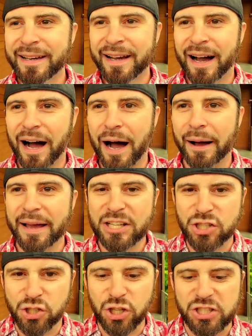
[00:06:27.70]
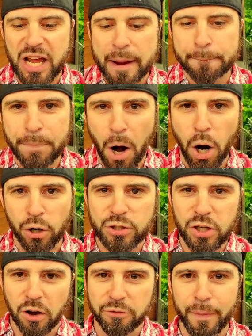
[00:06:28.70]
It's just a
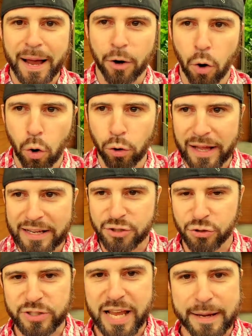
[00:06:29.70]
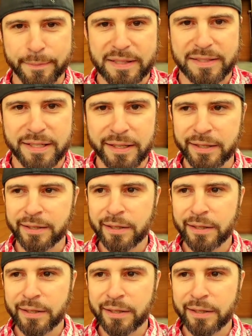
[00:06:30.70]
part of my whole entertainment